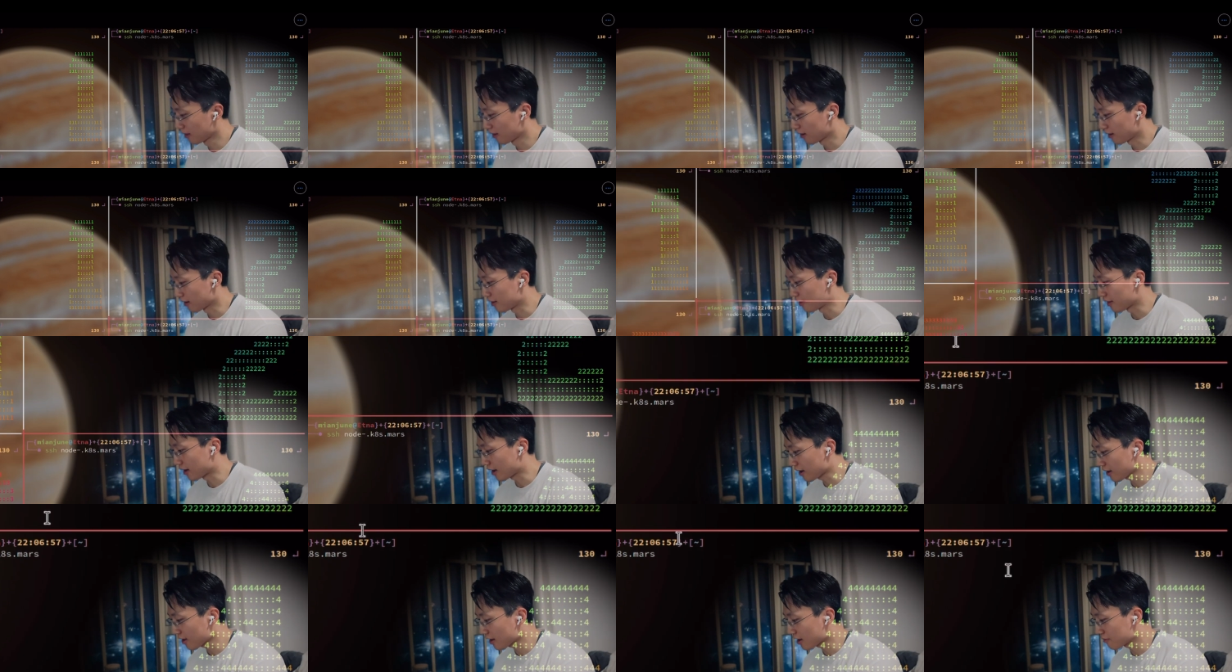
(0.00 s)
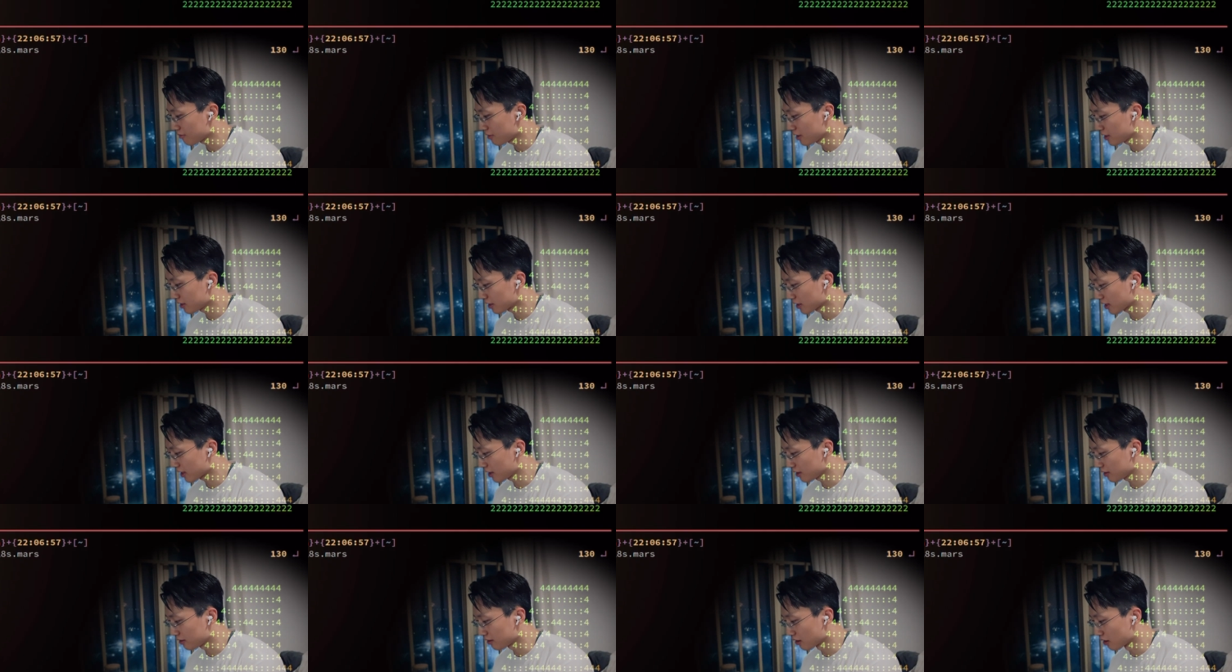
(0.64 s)
And I have
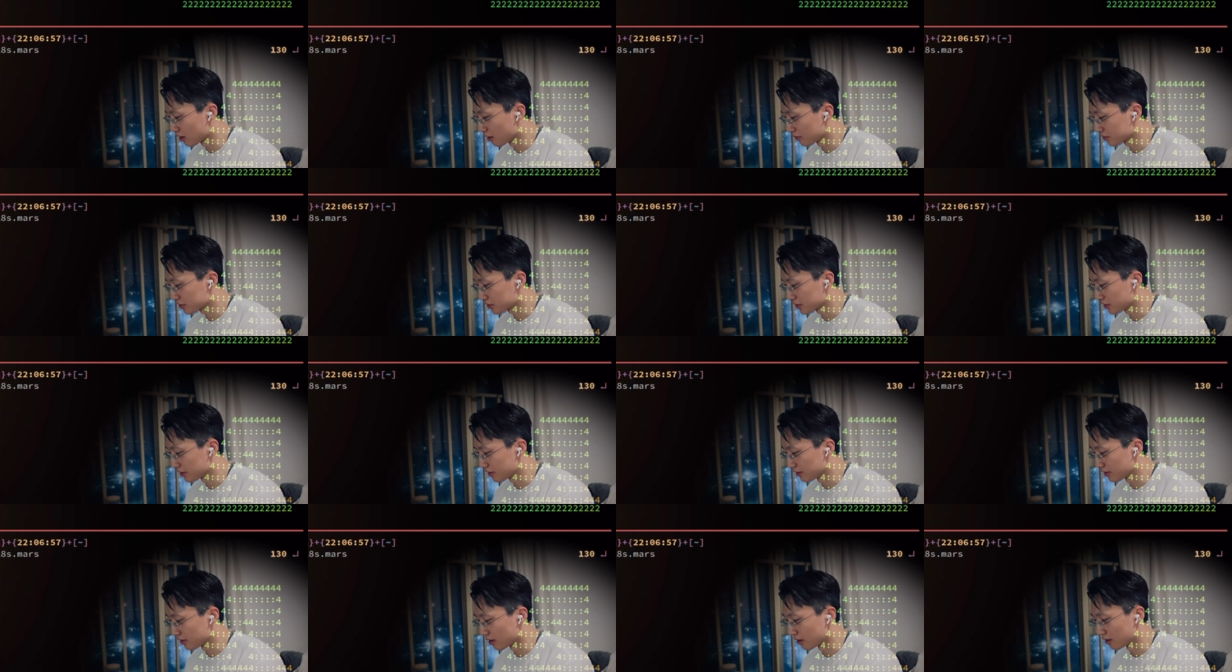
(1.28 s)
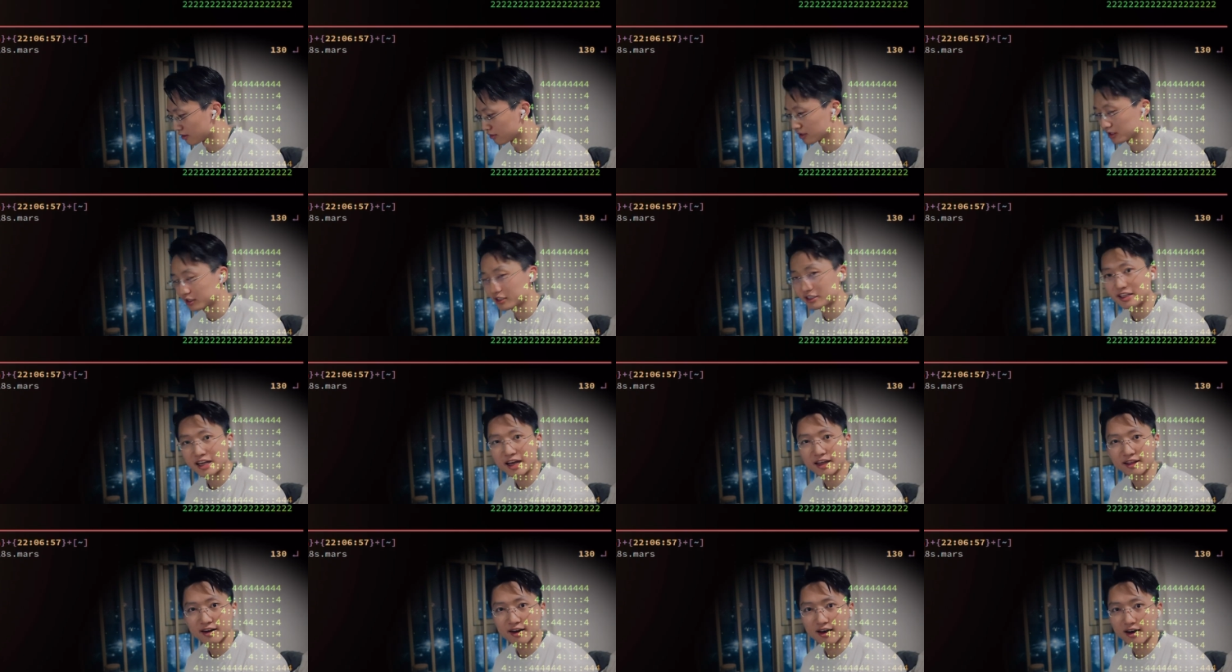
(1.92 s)
indicated the option on the
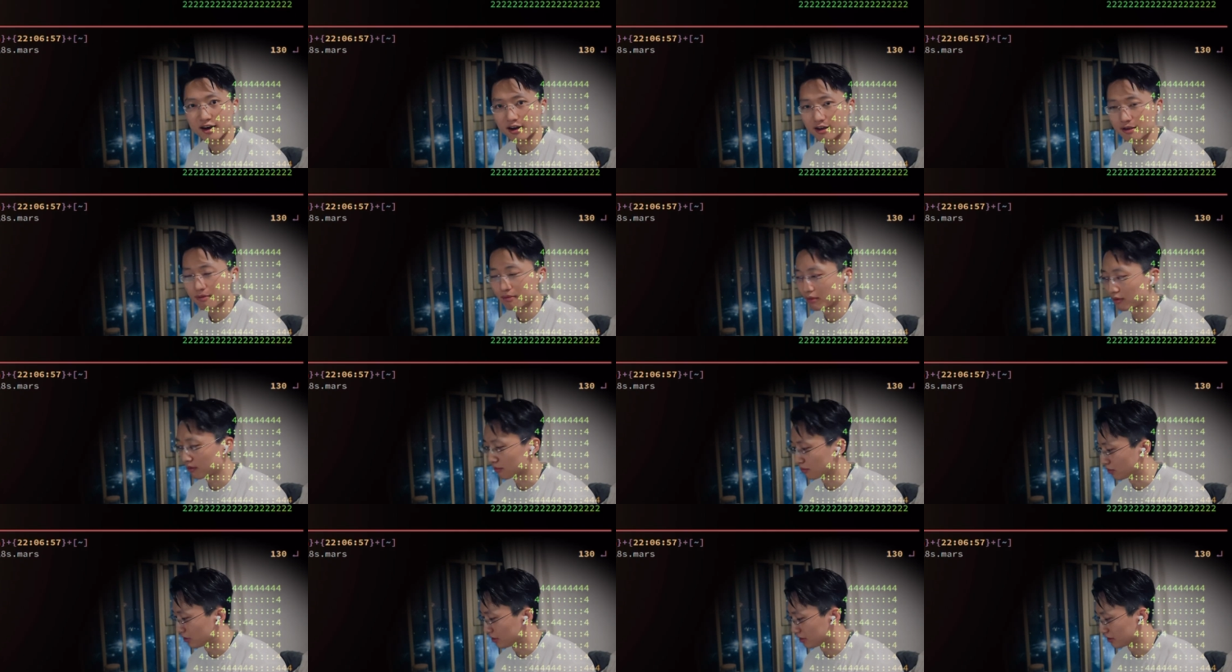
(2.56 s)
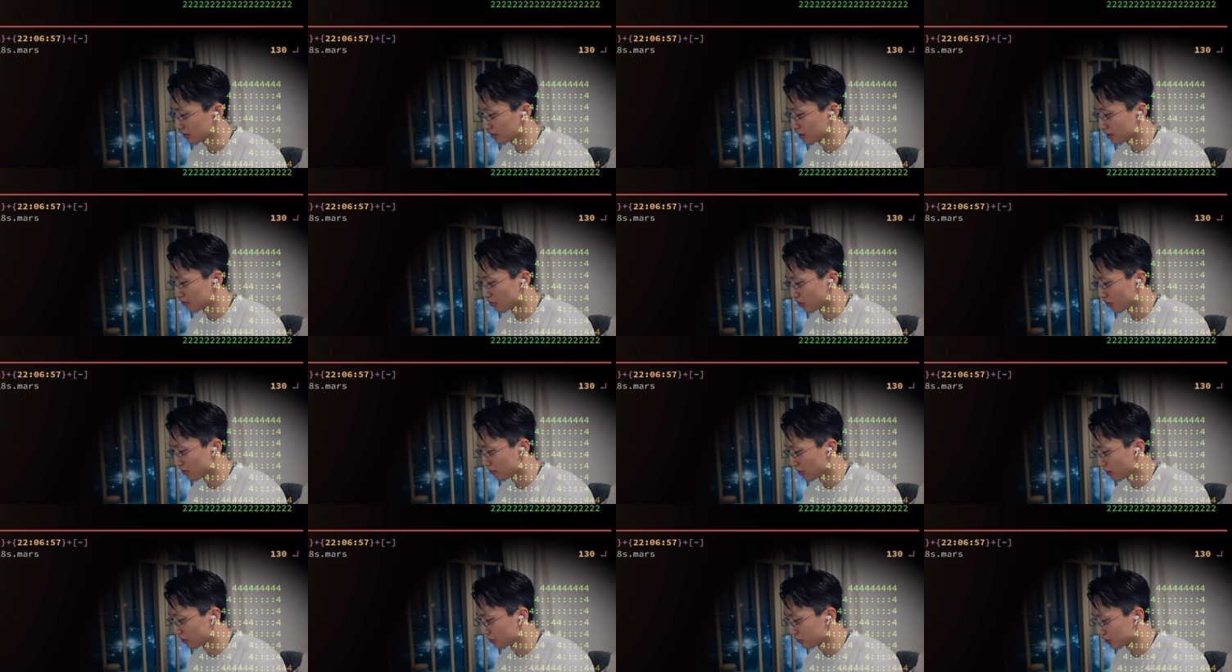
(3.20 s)
stat line with the keyboard
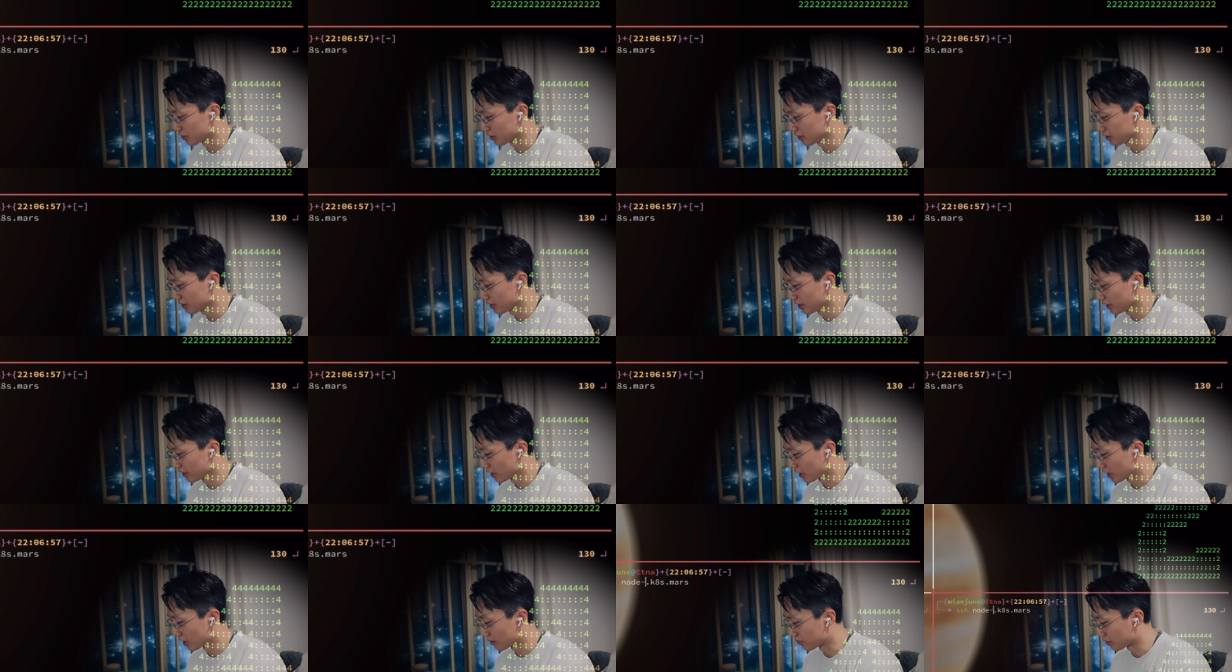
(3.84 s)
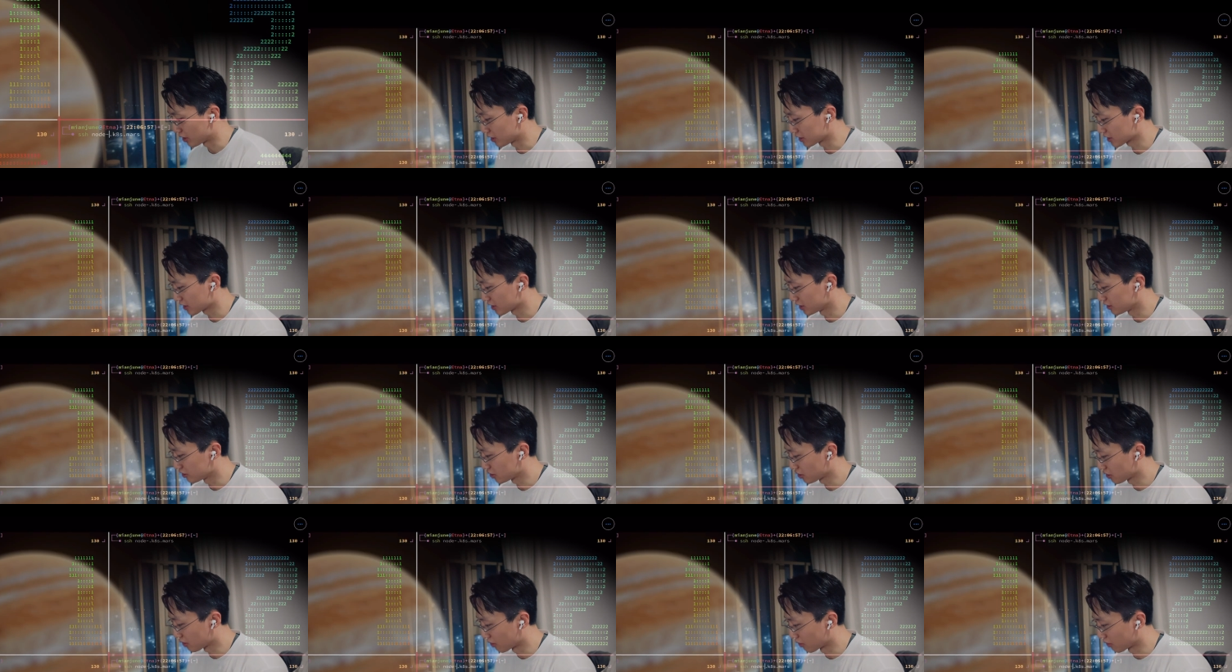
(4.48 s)
emoji. I press
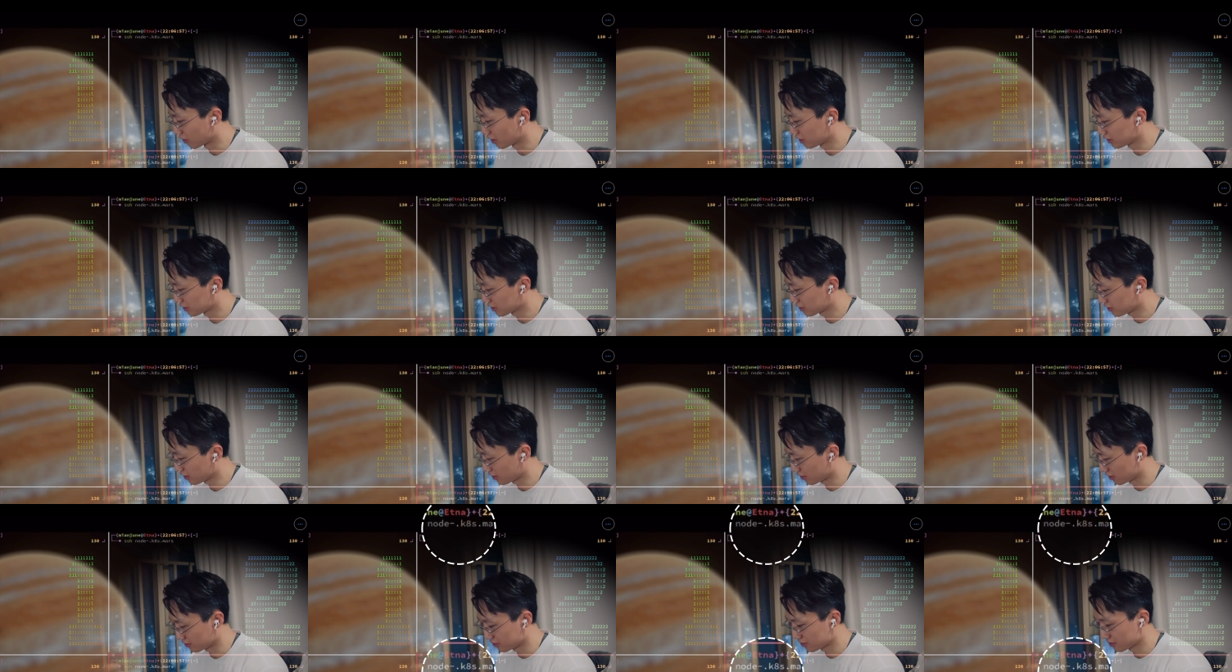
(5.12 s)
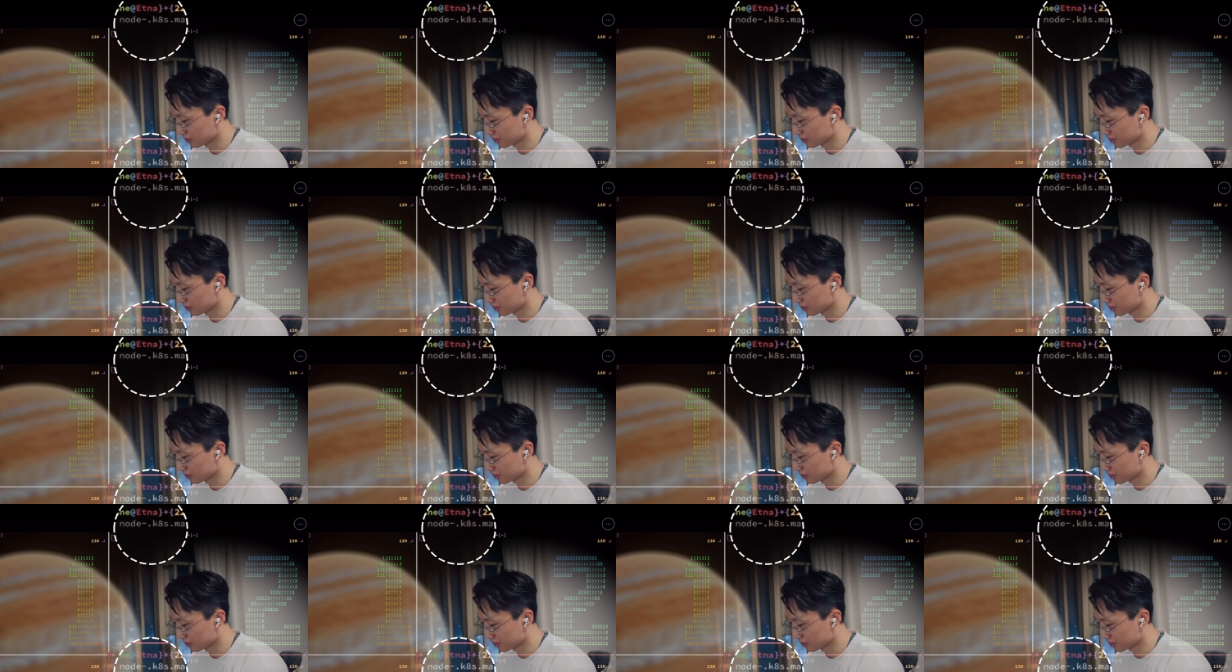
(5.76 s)
Ctrl and Insert